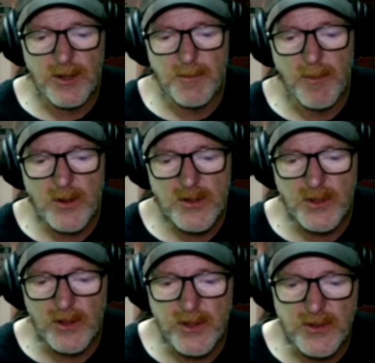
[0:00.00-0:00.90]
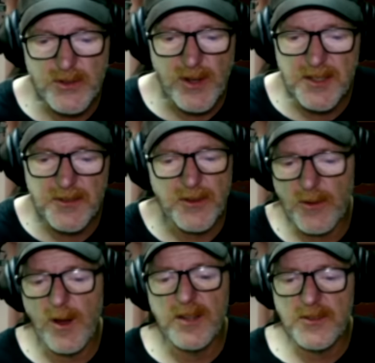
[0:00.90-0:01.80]
and mental and emotional
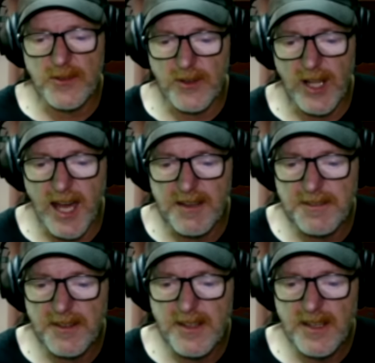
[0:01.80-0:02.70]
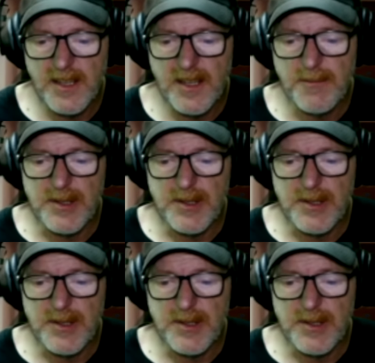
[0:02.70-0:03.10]
distress for the rest of her life.